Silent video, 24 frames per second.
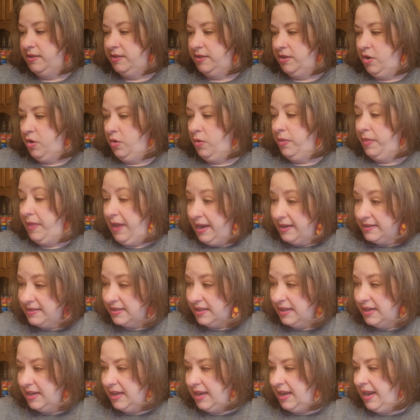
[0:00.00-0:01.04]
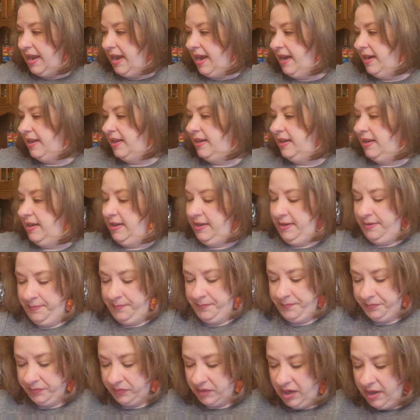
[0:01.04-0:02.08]
So that's going to get added
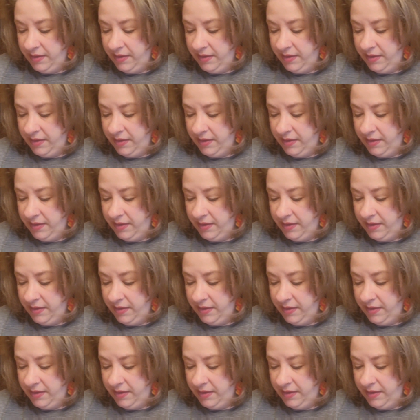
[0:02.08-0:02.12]
in.